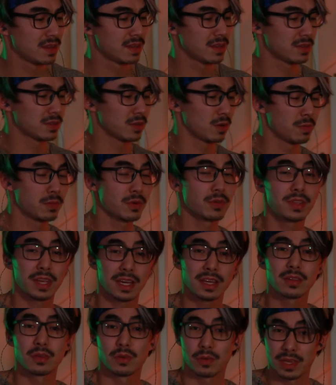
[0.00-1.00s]
So
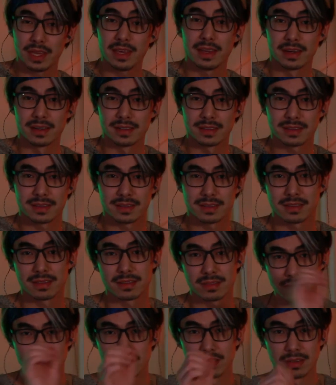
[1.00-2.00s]
protect your ears,
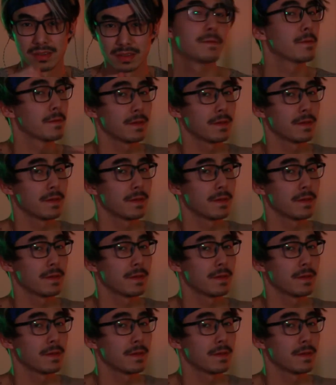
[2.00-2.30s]
it's good.